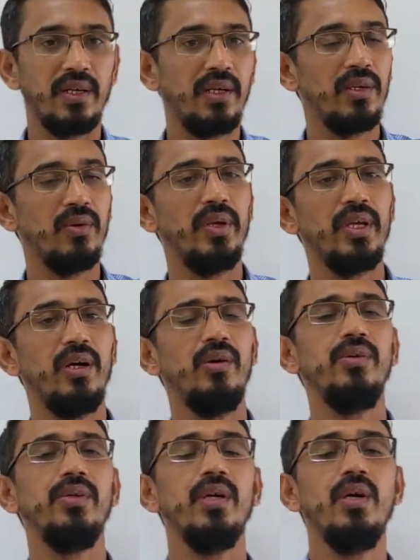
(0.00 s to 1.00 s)
Current going
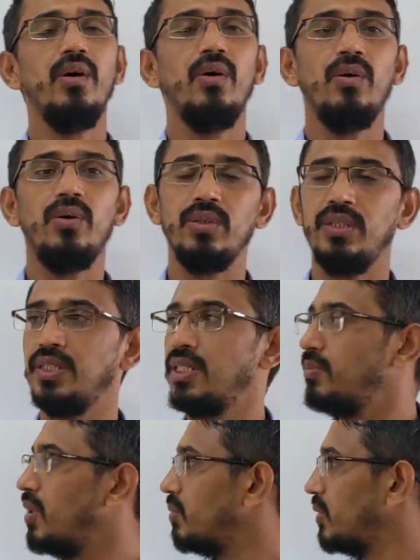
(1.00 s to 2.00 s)
out, or the
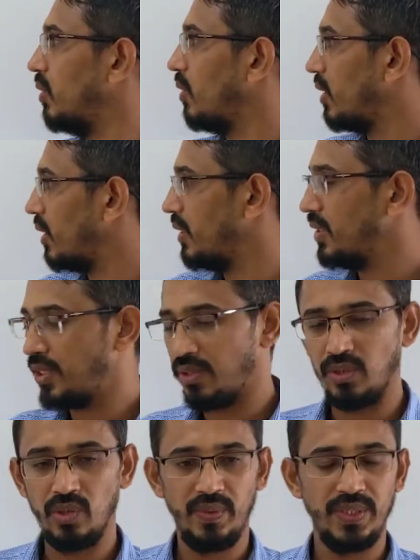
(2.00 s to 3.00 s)
sum of the all currents
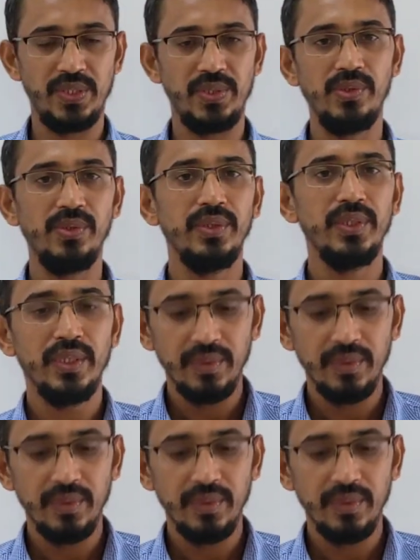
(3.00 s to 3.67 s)
is always zero,